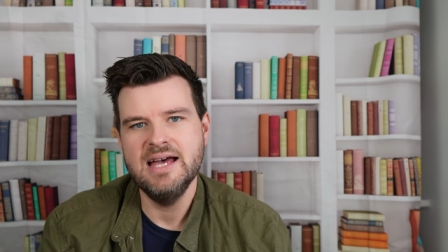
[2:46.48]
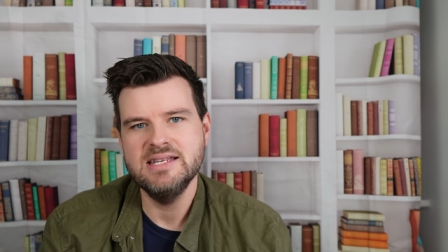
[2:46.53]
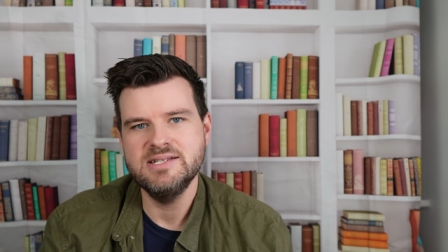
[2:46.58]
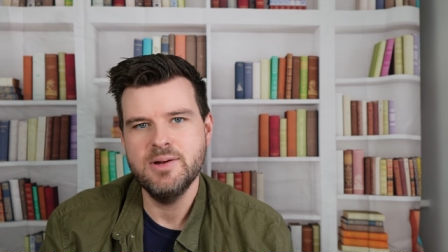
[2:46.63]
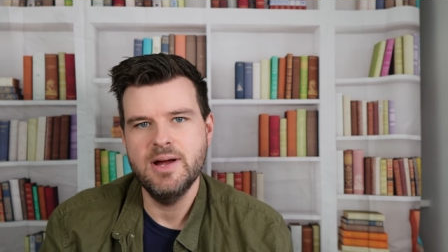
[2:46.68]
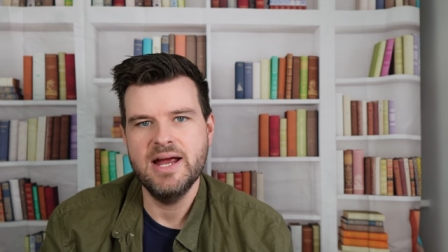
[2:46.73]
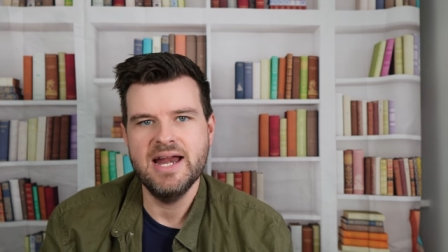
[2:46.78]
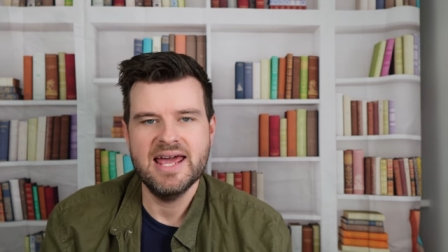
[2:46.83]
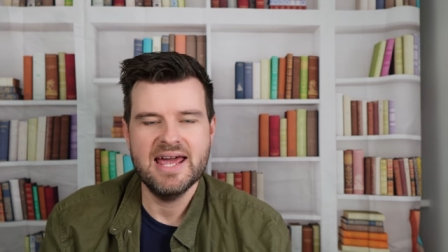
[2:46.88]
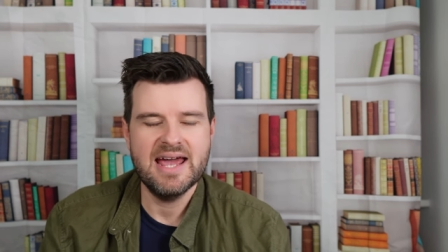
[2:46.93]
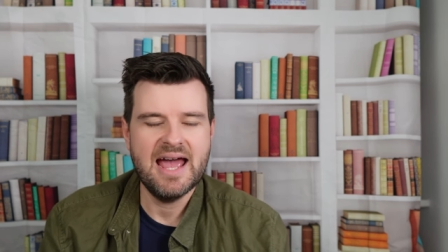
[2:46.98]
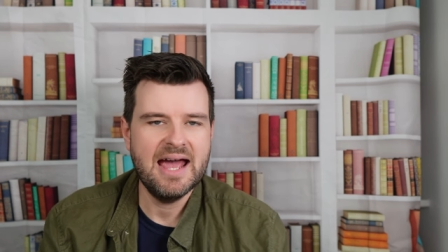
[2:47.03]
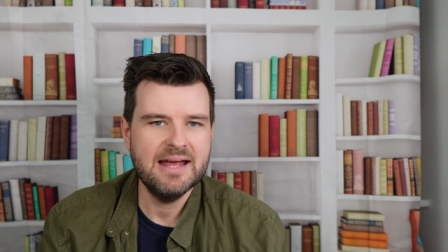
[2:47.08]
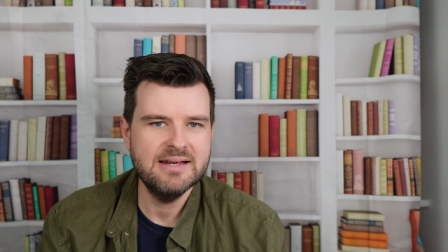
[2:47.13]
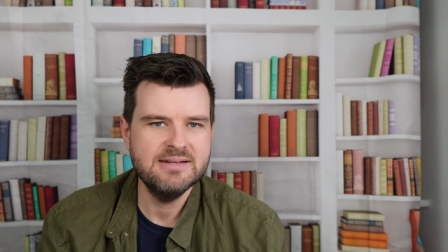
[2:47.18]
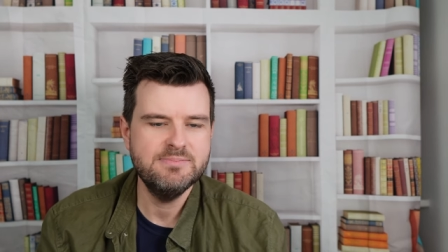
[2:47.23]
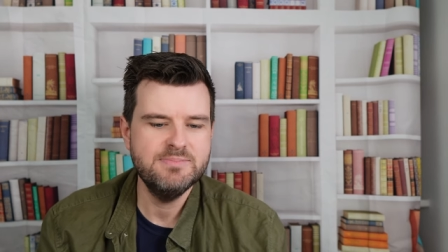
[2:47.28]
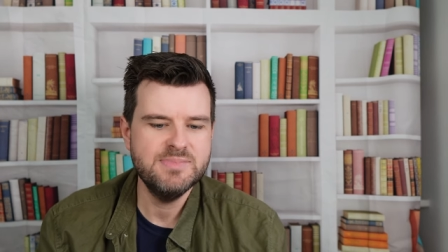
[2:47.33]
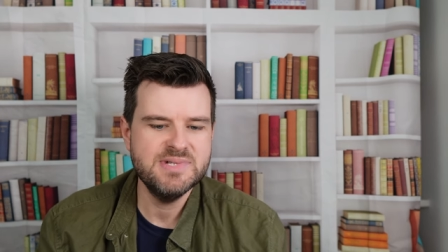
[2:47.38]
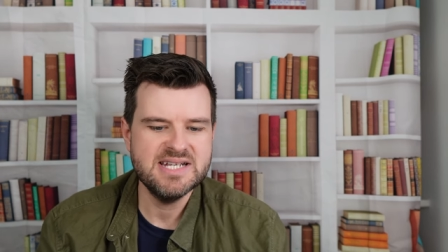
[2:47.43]
So I had a
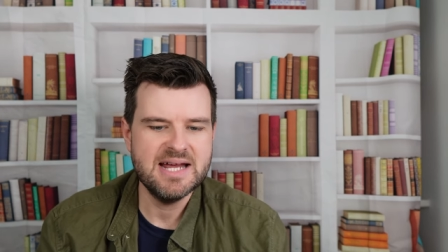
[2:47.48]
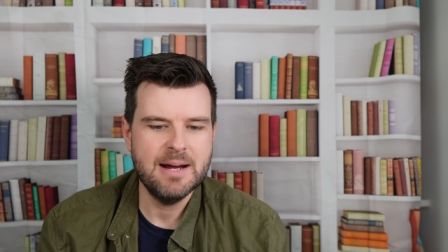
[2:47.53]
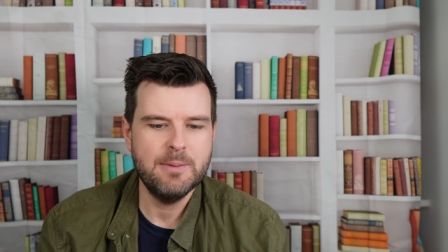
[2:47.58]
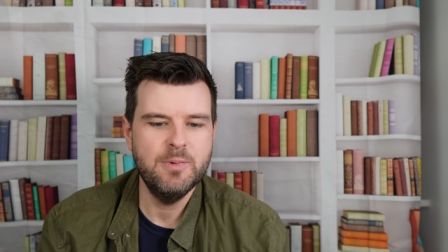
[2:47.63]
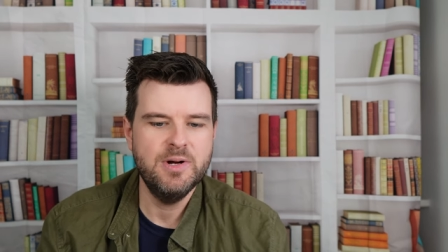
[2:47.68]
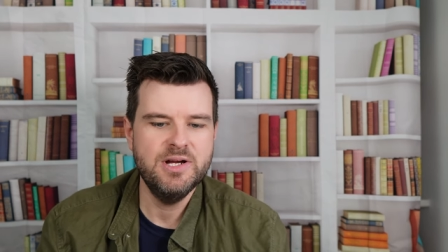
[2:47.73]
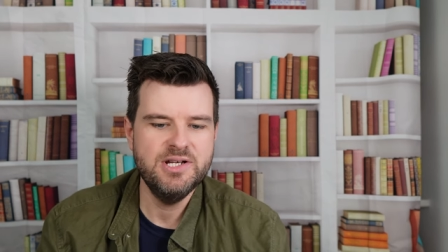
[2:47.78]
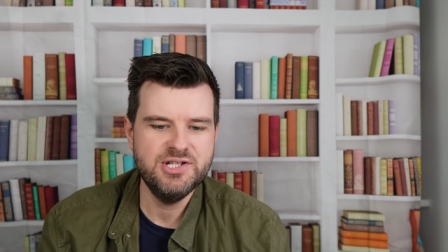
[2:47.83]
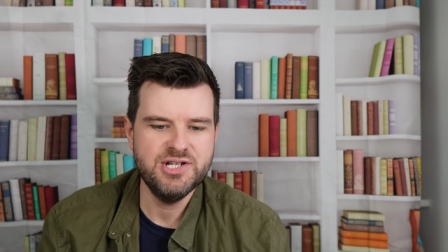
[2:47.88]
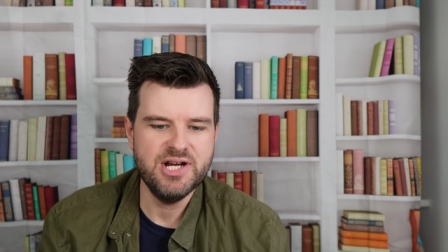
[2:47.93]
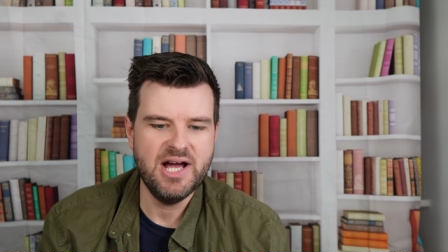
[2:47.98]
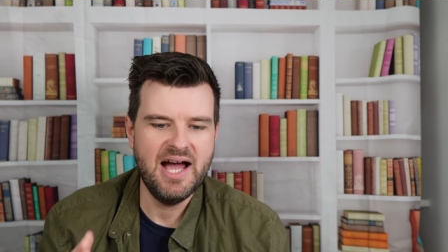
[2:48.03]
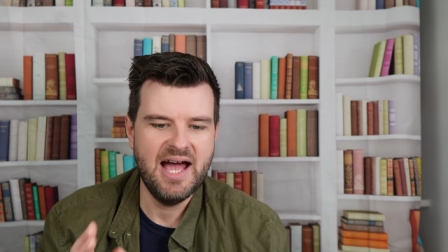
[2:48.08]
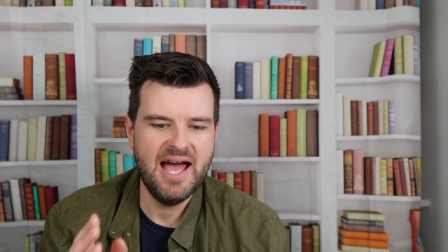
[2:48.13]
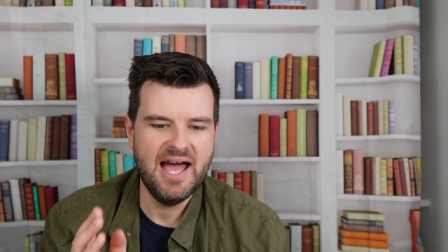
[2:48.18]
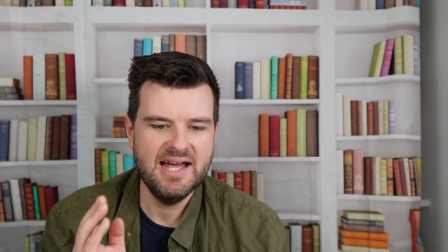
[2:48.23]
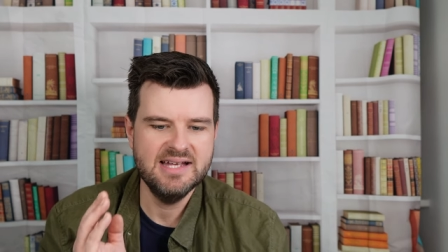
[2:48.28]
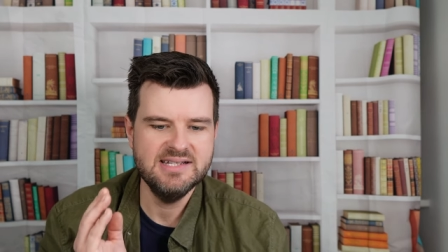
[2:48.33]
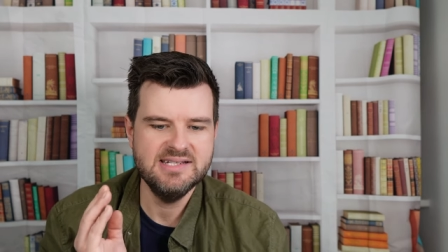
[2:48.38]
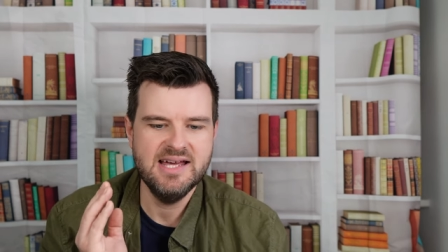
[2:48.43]
ham sandwich. I
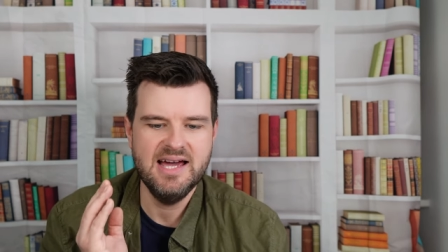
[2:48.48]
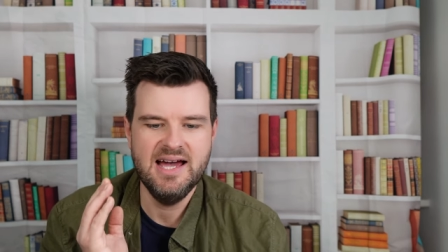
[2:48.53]
had